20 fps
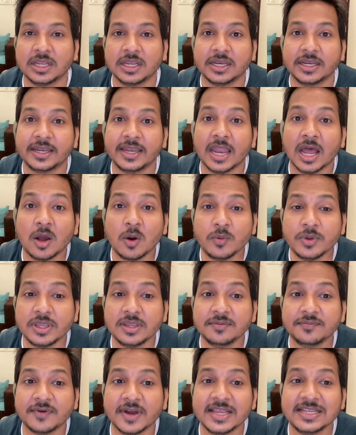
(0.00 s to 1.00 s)
Now
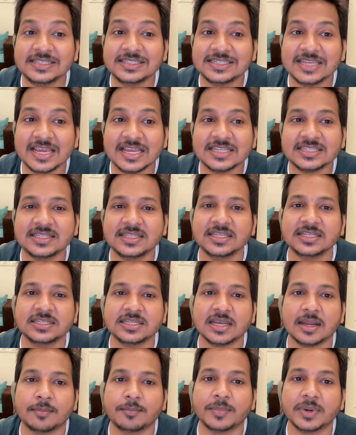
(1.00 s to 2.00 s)
if I change these
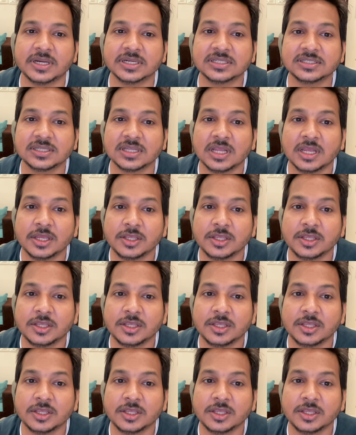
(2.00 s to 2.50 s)
numbers,